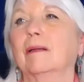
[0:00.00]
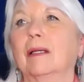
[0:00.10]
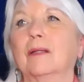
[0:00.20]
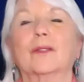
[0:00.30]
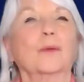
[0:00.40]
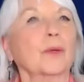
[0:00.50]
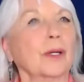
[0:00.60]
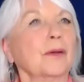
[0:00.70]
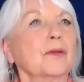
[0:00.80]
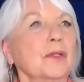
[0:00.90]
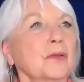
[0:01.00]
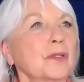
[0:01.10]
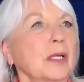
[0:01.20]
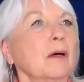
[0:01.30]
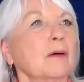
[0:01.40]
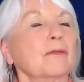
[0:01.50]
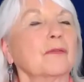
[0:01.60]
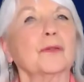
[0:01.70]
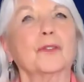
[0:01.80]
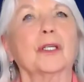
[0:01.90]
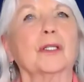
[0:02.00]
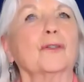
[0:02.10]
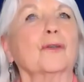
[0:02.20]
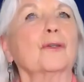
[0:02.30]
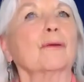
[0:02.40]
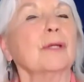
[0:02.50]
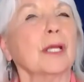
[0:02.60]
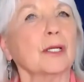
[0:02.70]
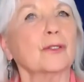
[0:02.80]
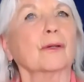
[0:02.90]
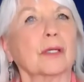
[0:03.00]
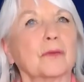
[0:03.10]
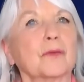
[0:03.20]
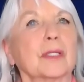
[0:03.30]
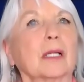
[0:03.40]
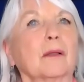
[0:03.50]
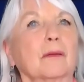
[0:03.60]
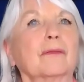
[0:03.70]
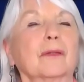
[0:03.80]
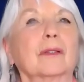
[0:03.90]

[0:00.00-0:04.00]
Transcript: It's awareness itself. It's your true nature itself.